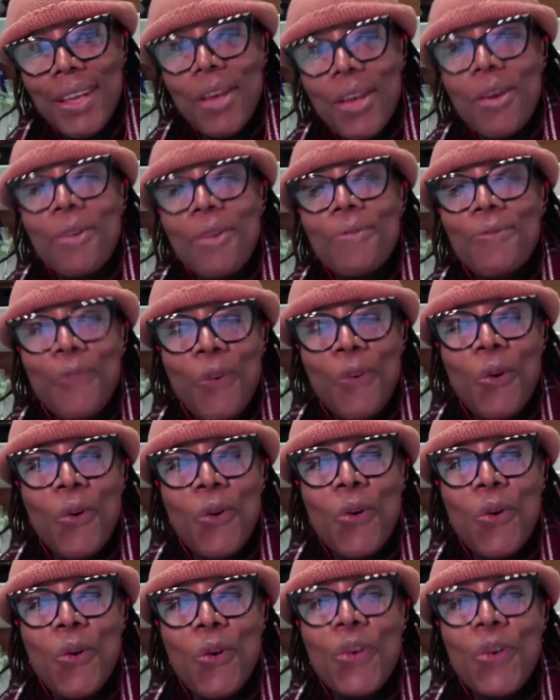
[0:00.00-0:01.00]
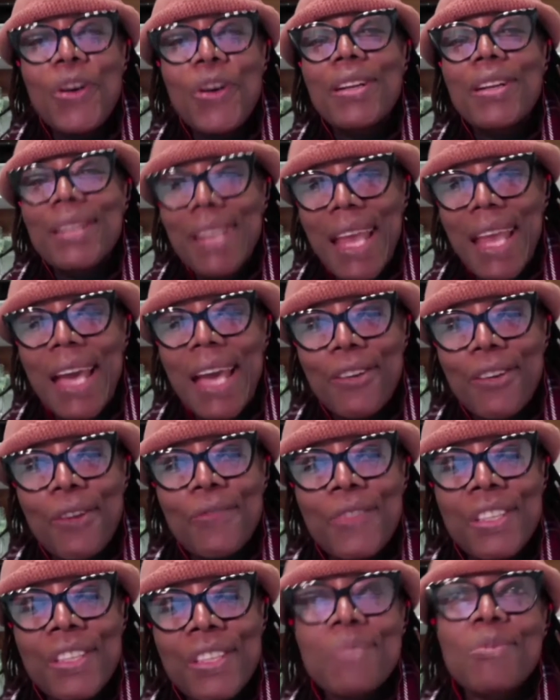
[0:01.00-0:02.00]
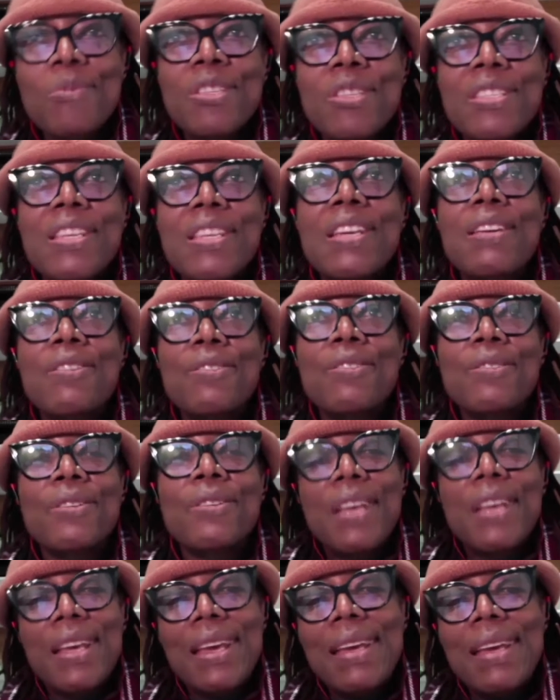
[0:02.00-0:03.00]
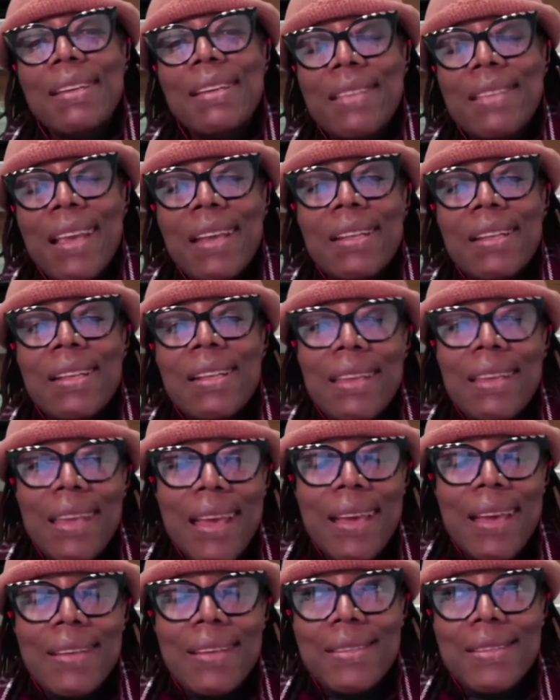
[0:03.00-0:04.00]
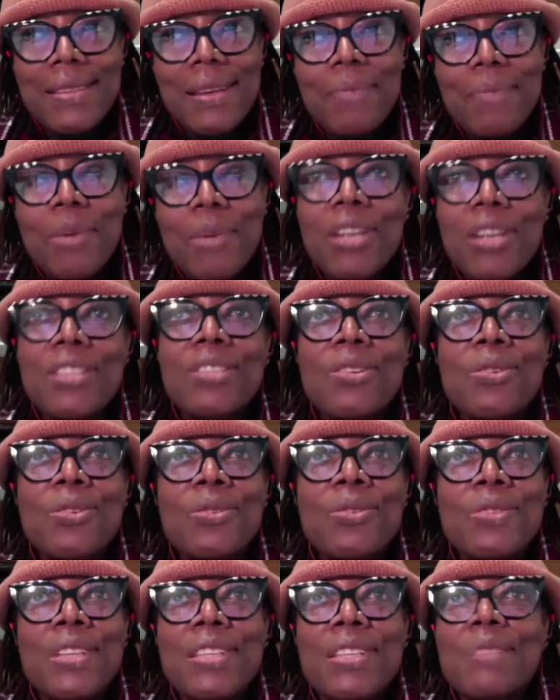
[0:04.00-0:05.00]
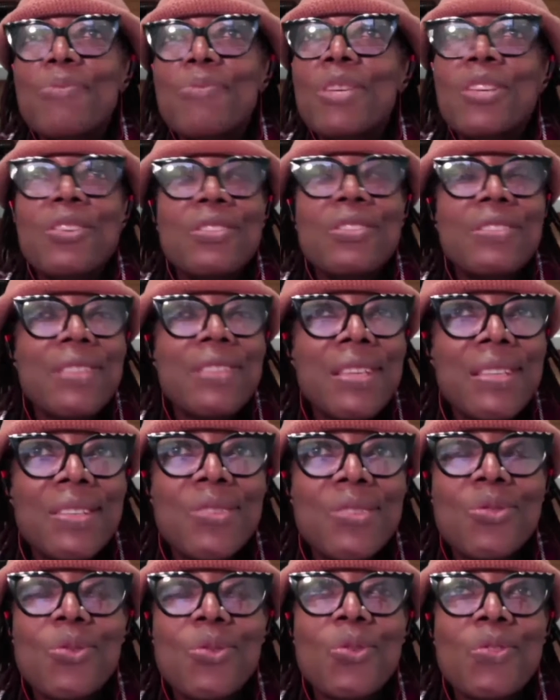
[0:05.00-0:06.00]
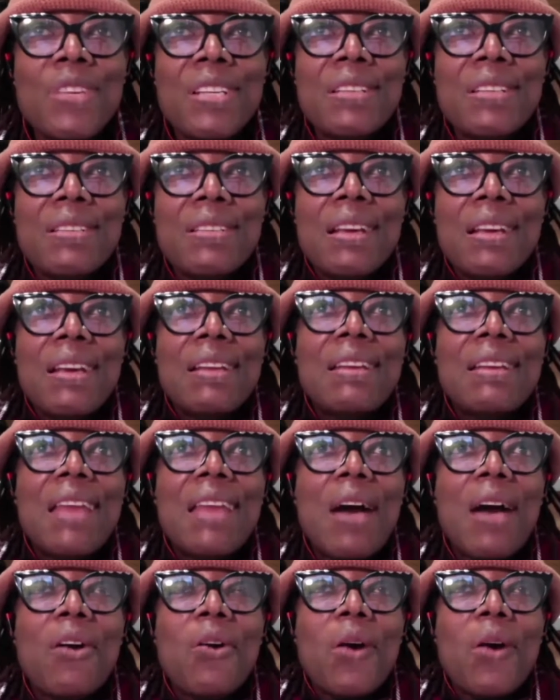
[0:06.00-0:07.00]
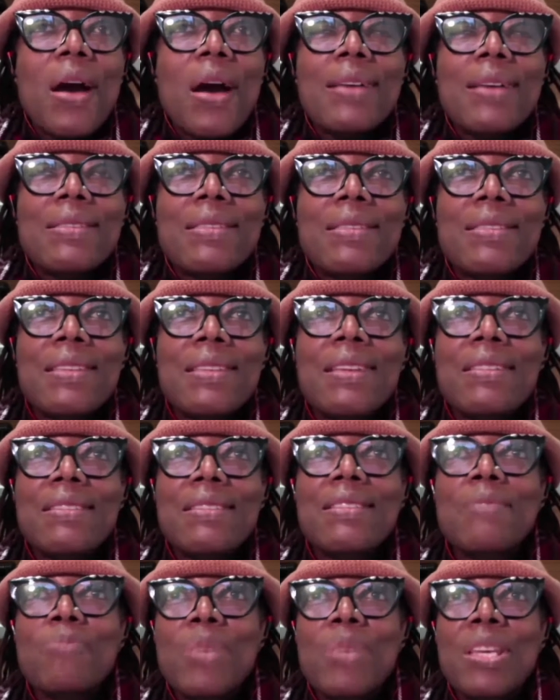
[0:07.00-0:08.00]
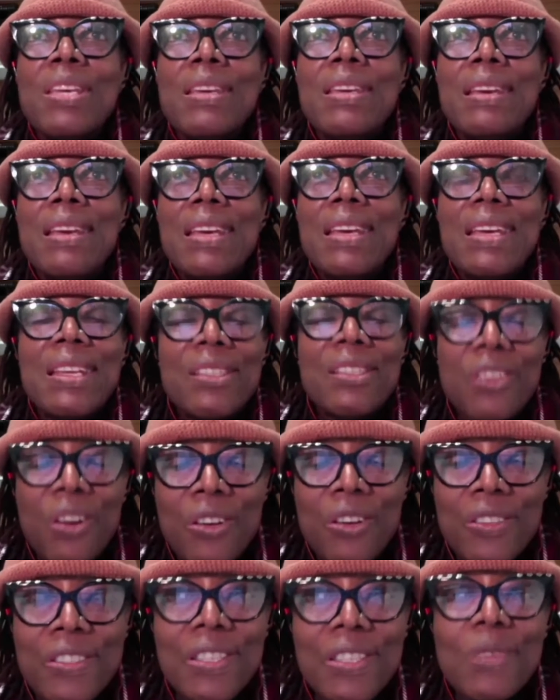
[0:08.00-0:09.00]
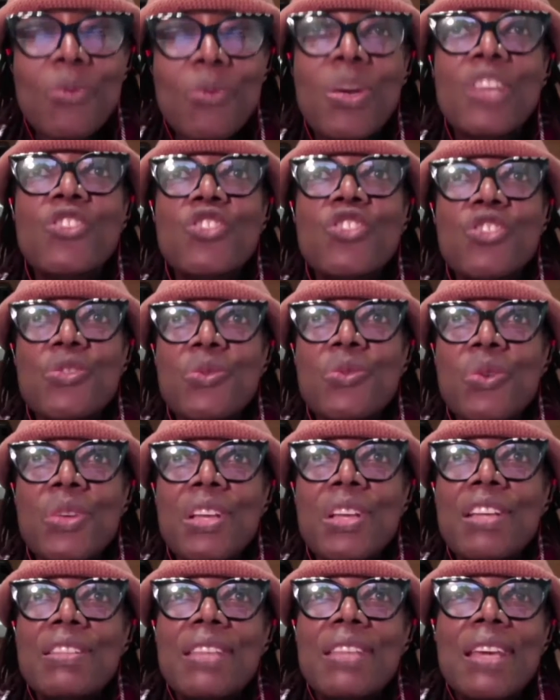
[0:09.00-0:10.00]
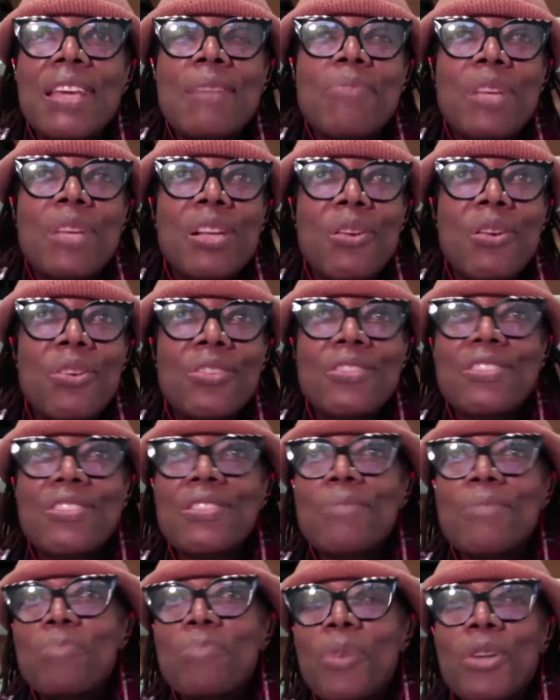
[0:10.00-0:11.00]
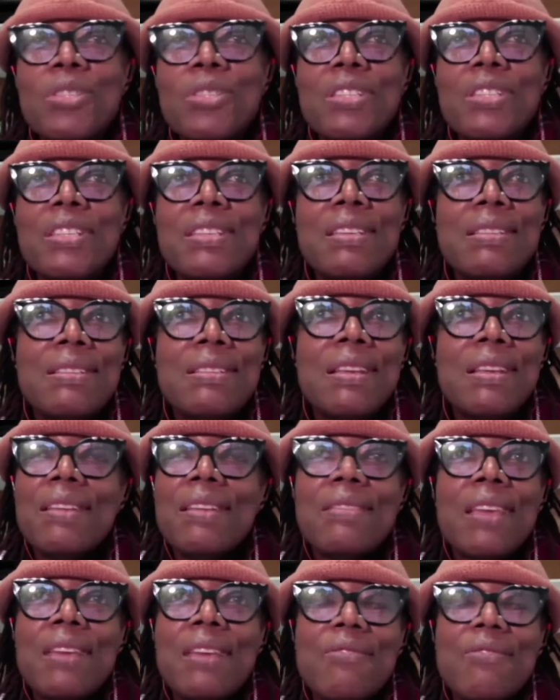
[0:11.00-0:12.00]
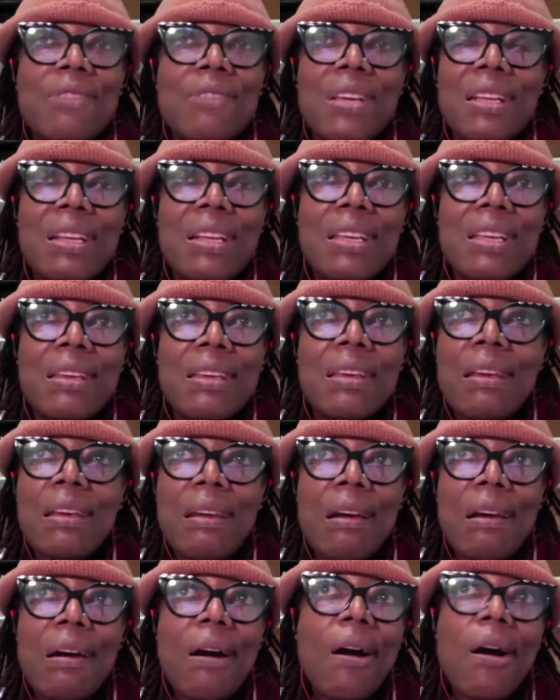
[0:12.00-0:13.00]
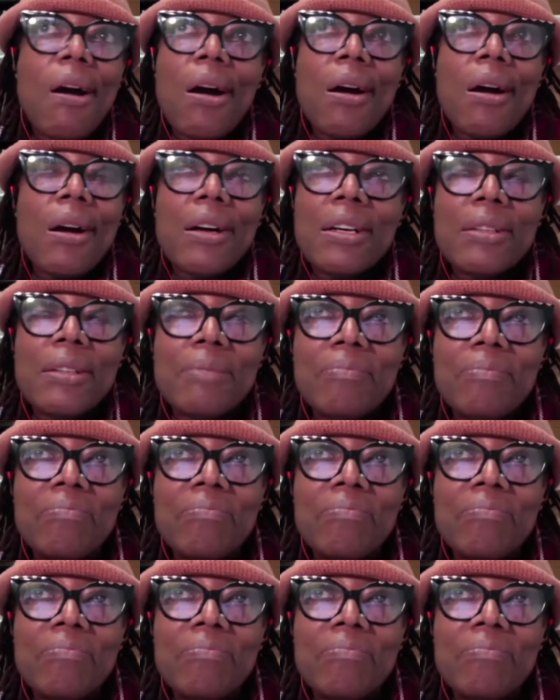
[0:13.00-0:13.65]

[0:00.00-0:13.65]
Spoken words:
for lack of this material, exactly as Tamar told us, because these stories now are said to be inconsequential. They belong to bodies that really are